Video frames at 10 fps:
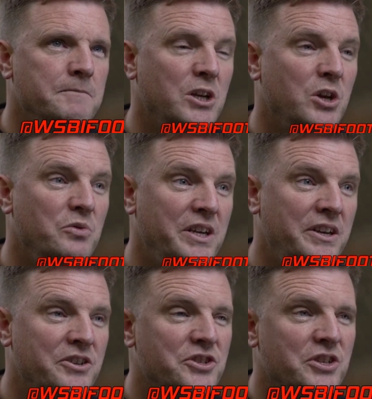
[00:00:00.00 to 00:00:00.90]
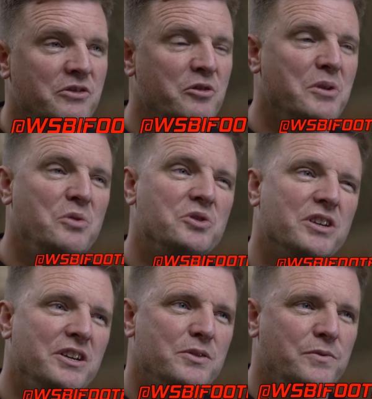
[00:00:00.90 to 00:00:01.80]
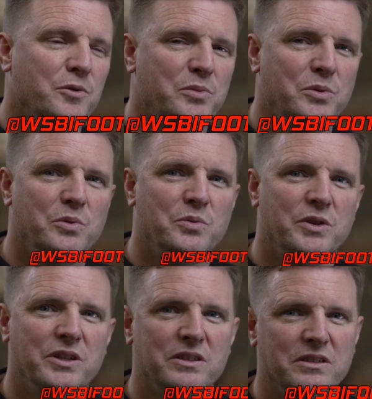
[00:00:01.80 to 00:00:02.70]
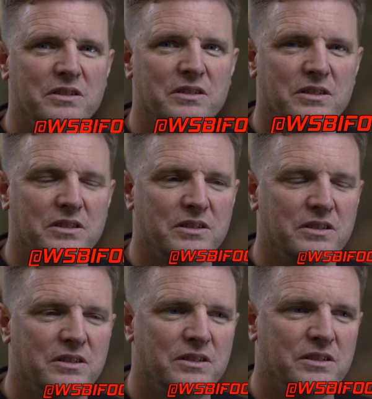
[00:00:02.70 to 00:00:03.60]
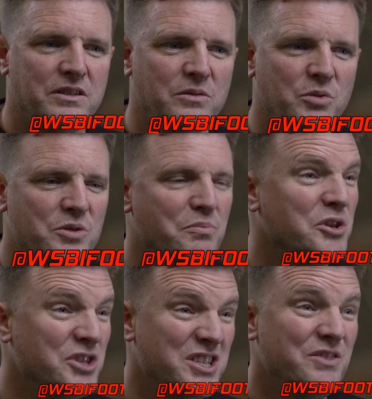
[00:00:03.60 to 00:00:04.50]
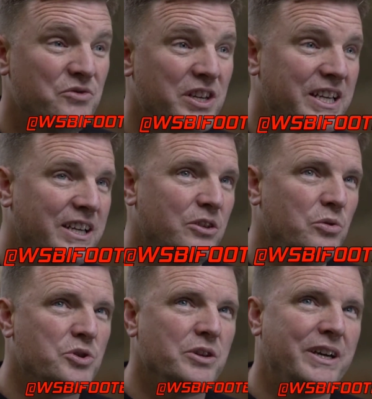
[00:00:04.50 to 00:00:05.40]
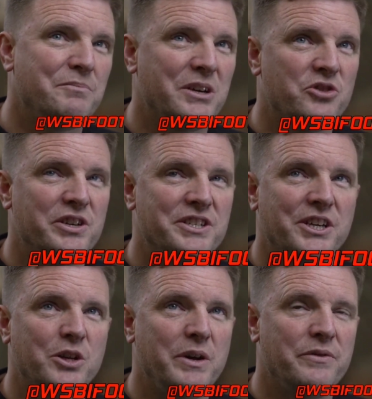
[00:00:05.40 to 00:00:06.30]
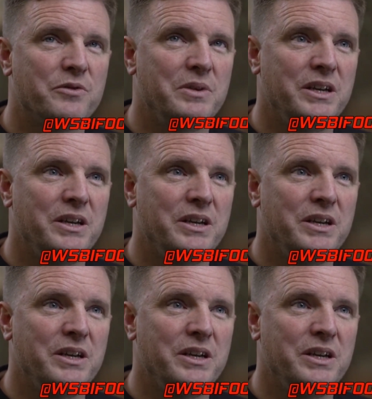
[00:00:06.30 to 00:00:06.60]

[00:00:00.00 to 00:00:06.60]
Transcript: a loneliness and a remote side to football that wasn't positive really, and I also had my career taken away from